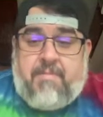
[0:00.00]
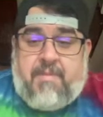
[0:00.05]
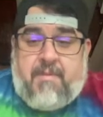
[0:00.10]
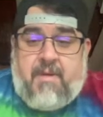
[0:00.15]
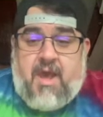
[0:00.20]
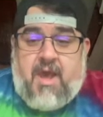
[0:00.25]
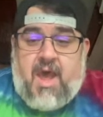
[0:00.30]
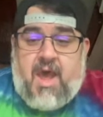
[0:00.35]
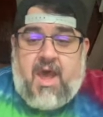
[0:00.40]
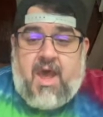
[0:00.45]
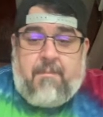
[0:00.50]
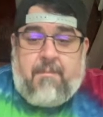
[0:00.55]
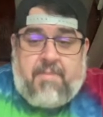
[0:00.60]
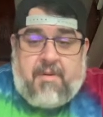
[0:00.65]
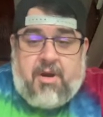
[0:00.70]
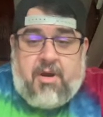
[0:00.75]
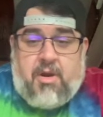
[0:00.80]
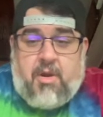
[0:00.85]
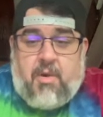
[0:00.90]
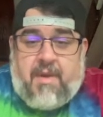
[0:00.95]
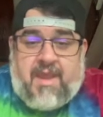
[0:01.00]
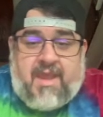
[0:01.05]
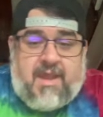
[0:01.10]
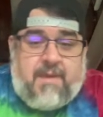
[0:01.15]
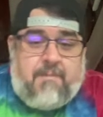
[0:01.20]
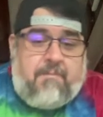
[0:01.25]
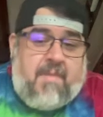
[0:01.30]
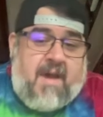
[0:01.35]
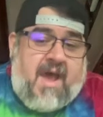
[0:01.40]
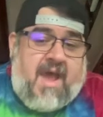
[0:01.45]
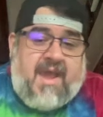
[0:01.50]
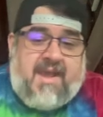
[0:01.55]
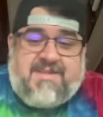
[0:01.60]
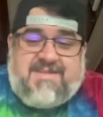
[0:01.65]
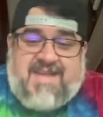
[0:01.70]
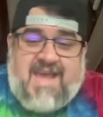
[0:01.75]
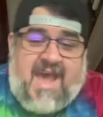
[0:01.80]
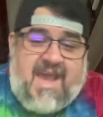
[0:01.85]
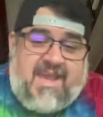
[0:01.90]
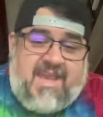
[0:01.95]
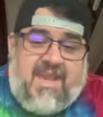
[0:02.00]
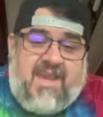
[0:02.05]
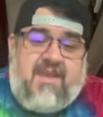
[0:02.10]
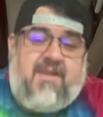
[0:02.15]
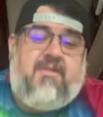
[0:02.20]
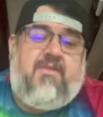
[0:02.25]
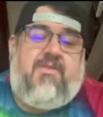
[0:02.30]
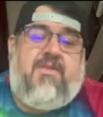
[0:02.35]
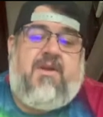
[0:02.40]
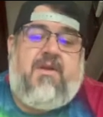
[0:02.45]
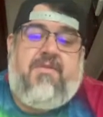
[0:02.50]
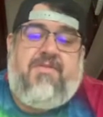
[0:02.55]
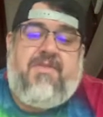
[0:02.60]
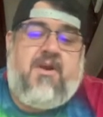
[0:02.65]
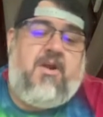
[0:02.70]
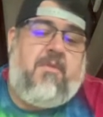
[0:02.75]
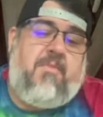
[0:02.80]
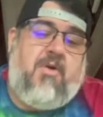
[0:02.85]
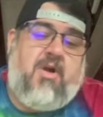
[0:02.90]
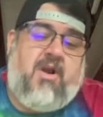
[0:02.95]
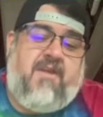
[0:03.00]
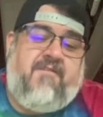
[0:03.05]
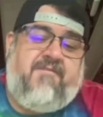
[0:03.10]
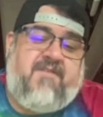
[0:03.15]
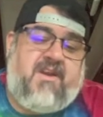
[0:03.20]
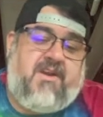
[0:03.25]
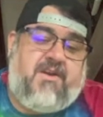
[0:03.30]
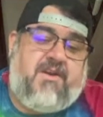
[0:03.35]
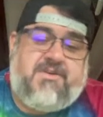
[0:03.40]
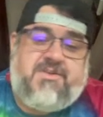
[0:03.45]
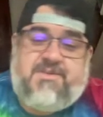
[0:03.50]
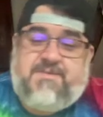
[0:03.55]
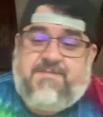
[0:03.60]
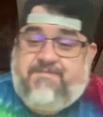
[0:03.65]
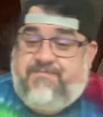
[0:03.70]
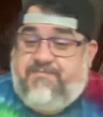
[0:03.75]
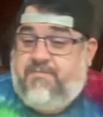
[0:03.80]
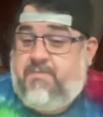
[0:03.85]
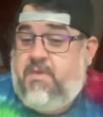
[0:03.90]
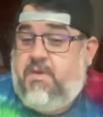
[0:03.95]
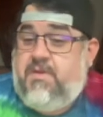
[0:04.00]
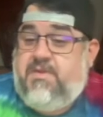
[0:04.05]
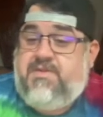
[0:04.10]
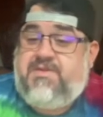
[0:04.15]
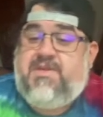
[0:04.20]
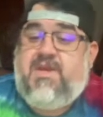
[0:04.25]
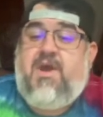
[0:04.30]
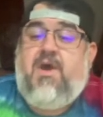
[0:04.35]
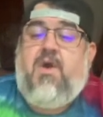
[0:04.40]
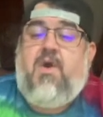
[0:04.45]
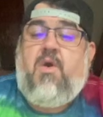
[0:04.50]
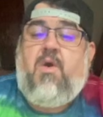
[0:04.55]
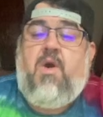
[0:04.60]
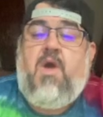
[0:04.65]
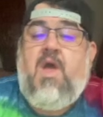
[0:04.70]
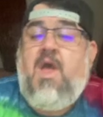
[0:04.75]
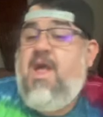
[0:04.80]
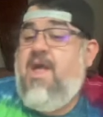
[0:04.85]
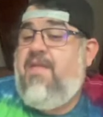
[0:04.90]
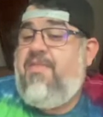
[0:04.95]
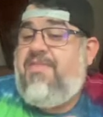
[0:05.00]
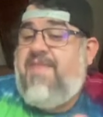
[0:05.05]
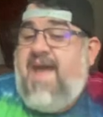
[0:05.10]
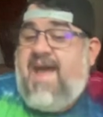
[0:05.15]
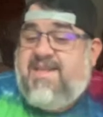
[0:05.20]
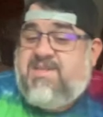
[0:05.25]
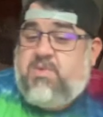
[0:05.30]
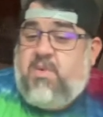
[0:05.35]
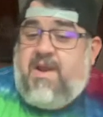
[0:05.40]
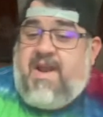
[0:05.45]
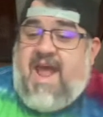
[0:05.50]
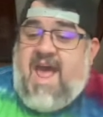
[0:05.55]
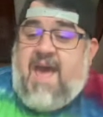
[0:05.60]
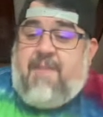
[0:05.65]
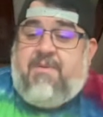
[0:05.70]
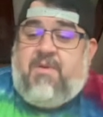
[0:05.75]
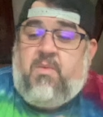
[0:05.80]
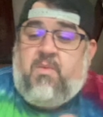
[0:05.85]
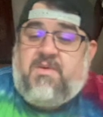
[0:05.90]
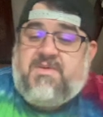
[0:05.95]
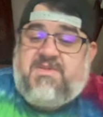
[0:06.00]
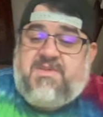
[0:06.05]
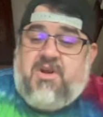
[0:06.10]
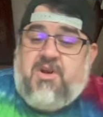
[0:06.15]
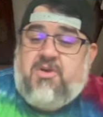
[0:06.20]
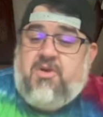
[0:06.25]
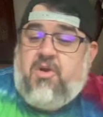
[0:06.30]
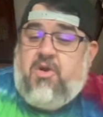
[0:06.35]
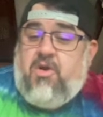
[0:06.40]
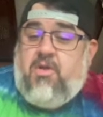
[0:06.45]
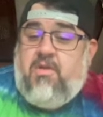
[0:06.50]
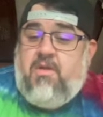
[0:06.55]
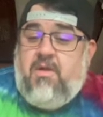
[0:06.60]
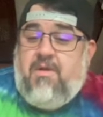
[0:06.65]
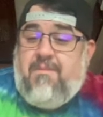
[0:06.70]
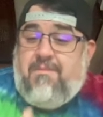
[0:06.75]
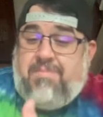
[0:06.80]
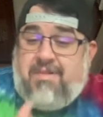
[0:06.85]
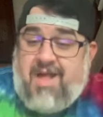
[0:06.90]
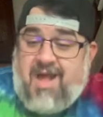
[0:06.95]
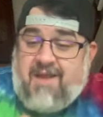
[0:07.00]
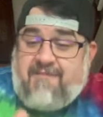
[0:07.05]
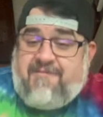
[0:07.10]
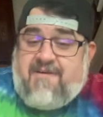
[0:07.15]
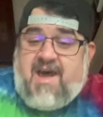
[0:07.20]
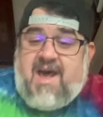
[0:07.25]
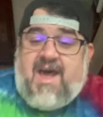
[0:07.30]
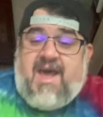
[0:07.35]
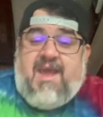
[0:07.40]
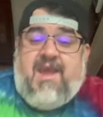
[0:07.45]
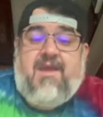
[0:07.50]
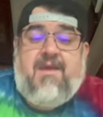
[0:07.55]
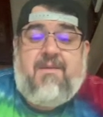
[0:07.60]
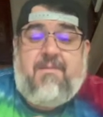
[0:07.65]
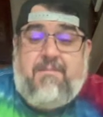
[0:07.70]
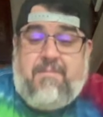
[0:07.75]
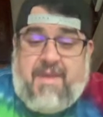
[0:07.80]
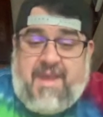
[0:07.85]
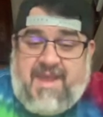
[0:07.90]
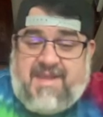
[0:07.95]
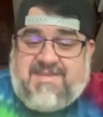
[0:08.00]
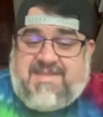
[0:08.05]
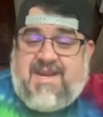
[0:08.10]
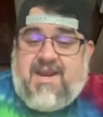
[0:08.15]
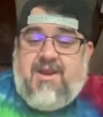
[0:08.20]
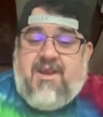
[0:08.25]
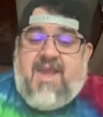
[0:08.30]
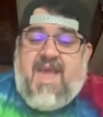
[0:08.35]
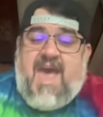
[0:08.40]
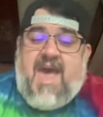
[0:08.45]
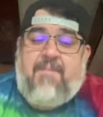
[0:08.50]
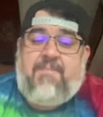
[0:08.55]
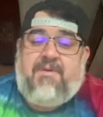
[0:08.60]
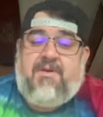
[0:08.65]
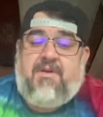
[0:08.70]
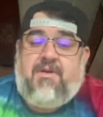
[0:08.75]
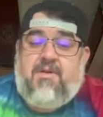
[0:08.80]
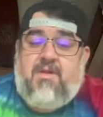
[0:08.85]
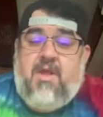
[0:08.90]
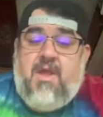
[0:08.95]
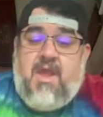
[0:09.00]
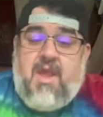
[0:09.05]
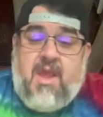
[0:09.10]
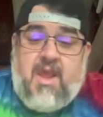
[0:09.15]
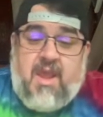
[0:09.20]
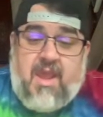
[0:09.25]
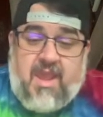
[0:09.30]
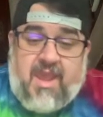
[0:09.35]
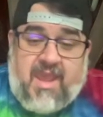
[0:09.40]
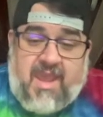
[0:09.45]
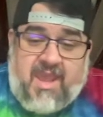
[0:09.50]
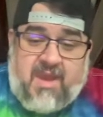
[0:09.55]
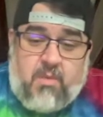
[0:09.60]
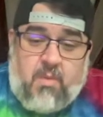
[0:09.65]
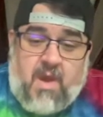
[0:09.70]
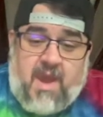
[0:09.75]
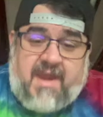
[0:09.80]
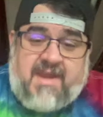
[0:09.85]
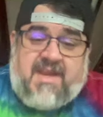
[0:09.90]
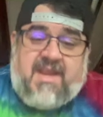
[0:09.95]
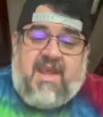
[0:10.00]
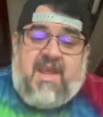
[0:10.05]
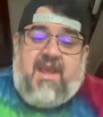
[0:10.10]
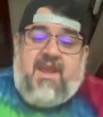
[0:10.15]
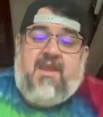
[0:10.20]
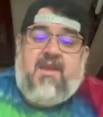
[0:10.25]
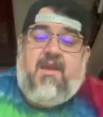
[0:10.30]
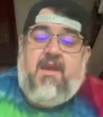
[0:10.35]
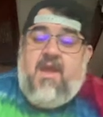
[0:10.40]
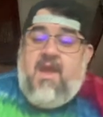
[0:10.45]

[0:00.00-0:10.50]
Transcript: burrow in by attacking their third-party vendors. So, that's what happened with Circle, BlockFi, Pantera Capital, NYDIG,